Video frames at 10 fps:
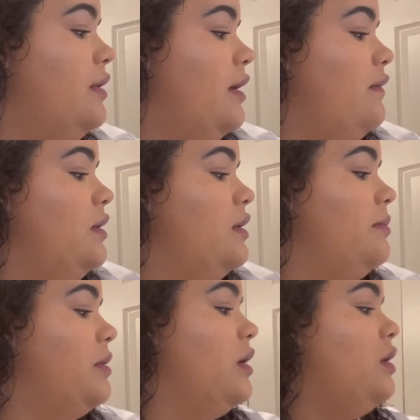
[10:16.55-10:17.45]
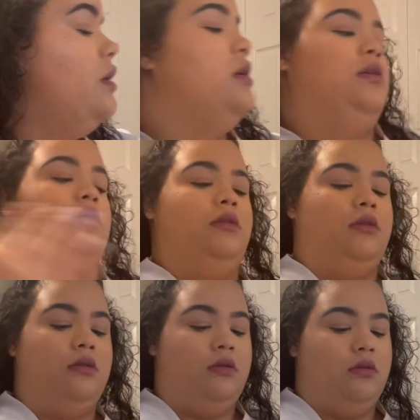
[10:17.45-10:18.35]
have a lip color.
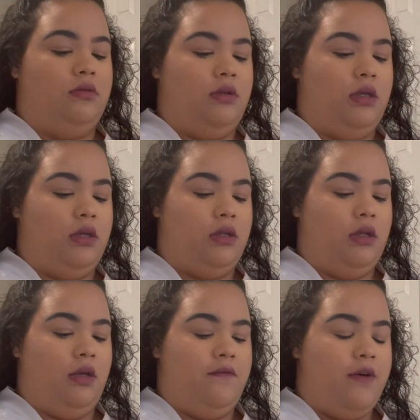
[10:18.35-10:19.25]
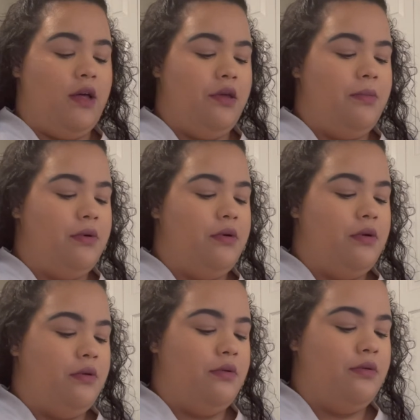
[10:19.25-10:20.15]
We got the
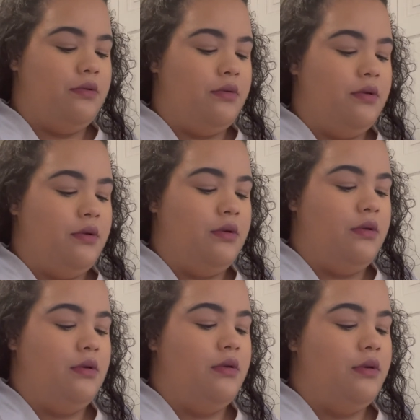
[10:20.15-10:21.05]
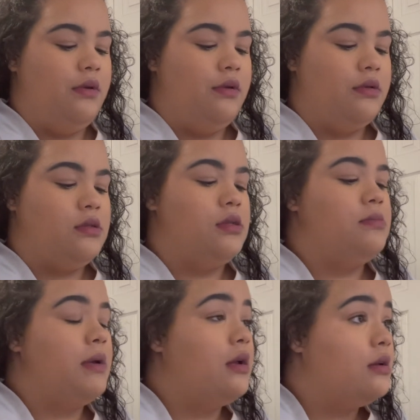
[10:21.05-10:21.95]
Invaluable. This is
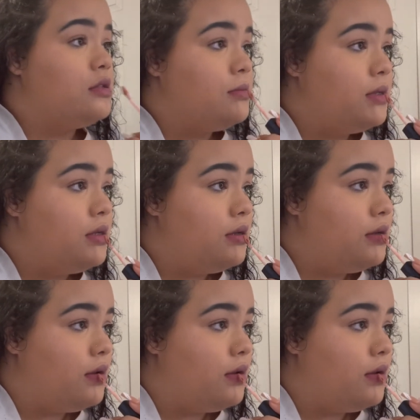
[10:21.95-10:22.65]
my ultimate